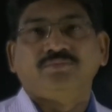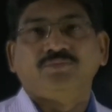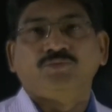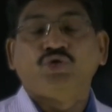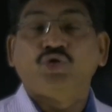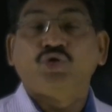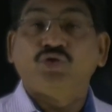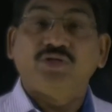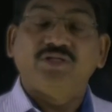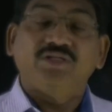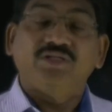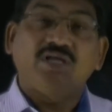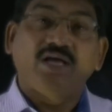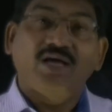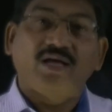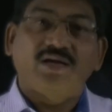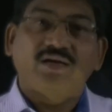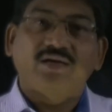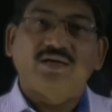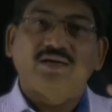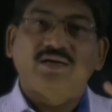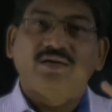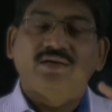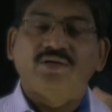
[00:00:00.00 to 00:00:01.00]
So
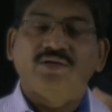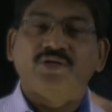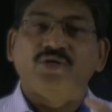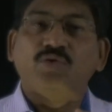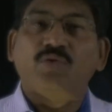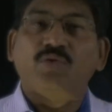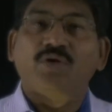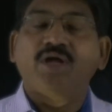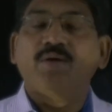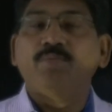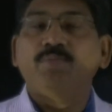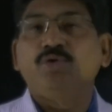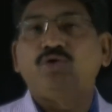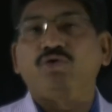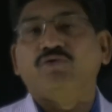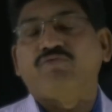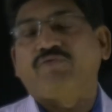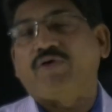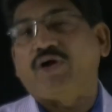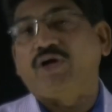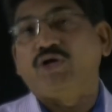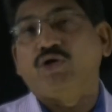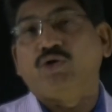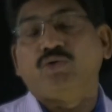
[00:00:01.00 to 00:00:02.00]
that you are able to
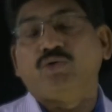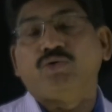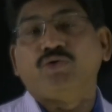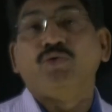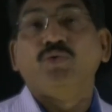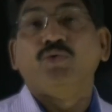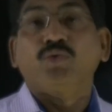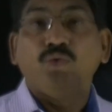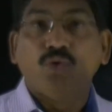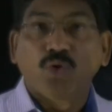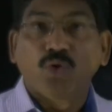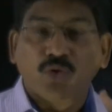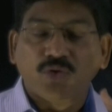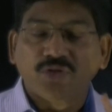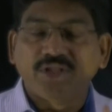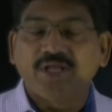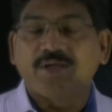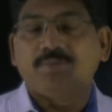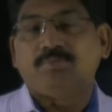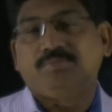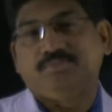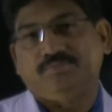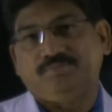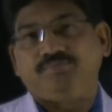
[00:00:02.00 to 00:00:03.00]
find out, you know
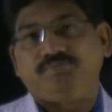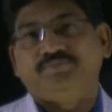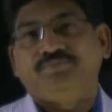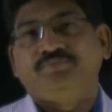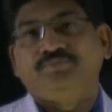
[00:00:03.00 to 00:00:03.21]
them,